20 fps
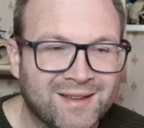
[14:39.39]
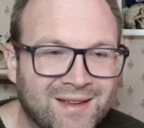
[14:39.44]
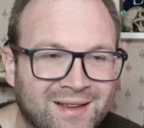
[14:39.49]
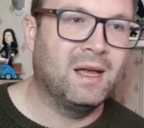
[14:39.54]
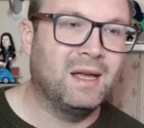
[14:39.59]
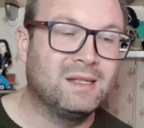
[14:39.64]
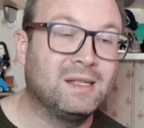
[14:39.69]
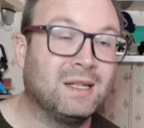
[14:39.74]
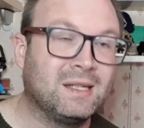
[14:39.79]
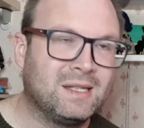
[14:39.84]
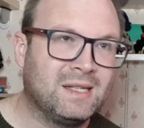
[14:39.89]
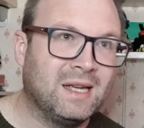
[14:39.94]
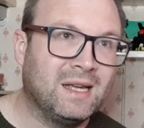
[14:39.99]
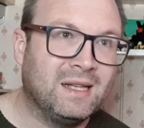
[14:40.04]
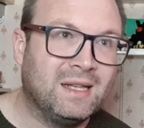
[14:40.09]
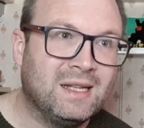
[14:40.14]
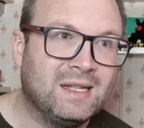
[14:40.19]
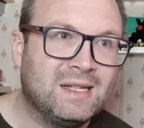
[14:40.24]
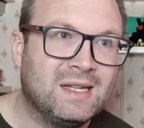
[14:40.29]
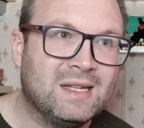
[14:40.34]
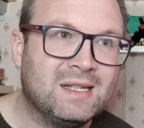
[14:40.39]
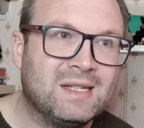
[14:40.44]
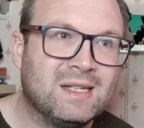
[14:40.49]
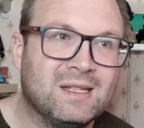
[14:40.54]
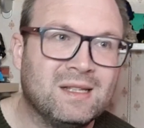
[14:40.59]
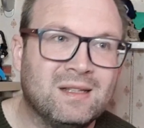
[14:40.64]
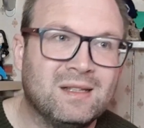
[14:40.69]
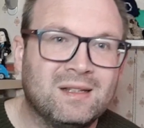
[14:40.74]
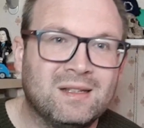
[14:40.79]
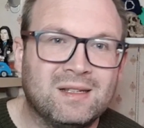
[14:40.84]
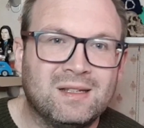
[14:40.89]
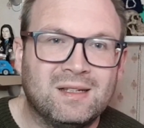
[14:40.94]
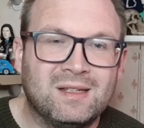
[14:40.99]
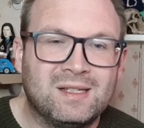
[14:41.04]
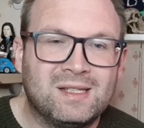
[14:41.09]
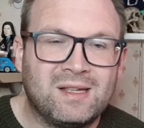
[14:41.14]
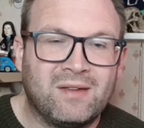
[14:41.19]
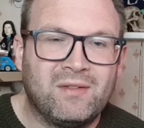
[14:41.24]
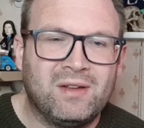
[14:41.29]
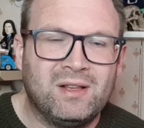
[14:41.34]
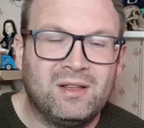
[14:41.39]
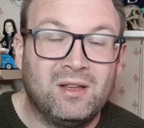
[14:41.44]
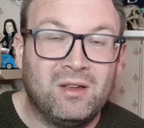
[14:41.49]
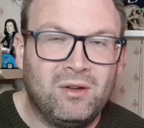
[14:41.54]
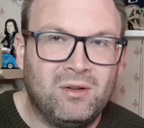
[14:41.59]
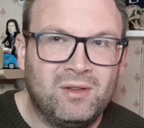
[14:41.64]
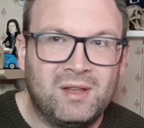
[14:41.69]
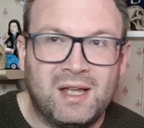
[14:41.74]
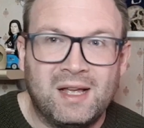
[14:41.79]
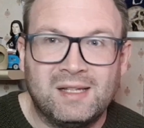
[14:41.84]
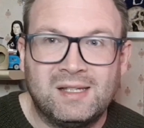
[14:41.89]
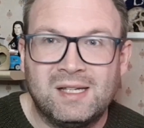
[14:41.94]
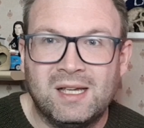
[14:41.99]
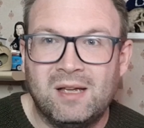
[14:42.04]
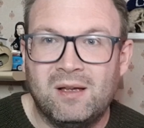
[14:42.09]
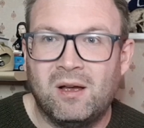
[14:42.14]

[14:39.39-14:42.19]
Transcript: As I said, this isn't something new that